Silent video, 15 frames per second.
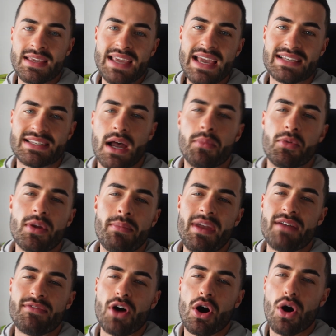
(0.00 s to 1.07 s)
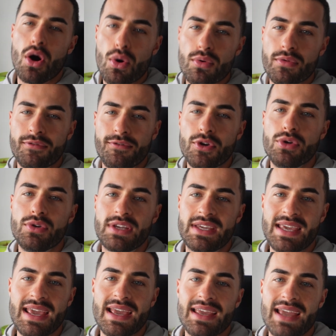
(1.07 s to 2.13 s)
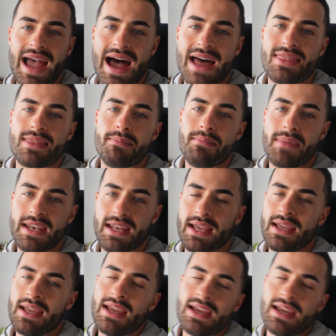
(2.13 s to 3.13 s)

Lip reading: Yes, I'm on a bit of a whole food kick at the minute.